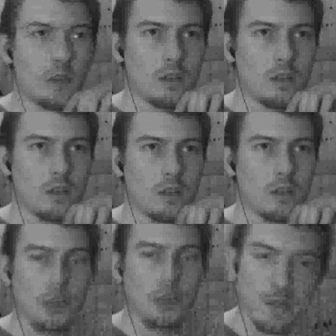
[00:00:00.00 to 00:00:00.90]
And on
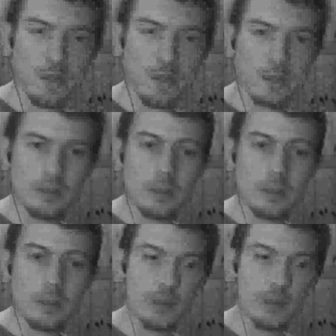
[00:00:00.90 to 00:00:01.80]
this
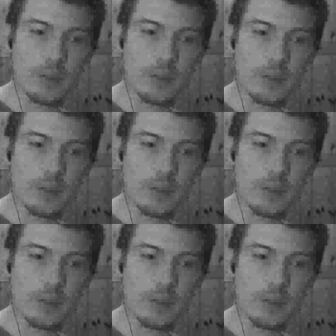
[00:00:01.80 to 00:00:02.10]
hypothesis,